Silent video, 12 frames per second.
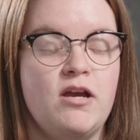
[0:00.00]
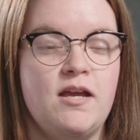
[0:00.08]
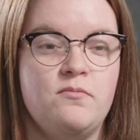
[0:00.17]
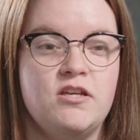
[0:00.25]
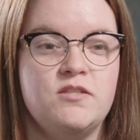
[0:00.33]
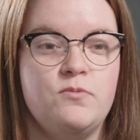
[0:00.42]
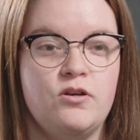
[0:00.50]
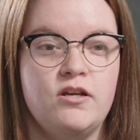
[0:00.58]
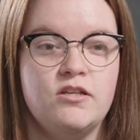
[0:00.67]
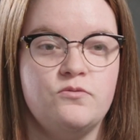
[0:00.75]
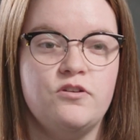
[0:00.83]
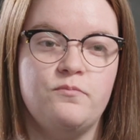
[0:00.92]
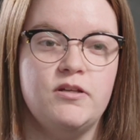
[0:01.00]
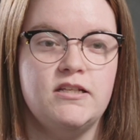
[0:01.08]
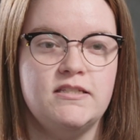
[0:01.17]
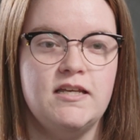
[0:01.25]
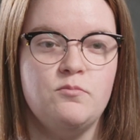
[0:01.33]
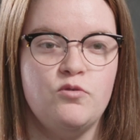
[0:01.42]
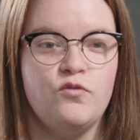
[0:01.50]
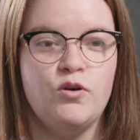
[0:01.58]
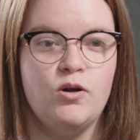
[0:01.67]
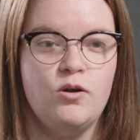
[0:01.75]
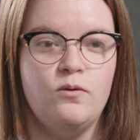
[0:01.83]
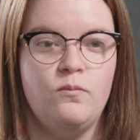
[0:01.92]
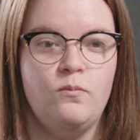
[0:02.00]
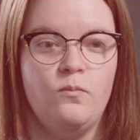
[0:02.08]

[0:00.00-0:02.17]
Miami experience would have been the same overall.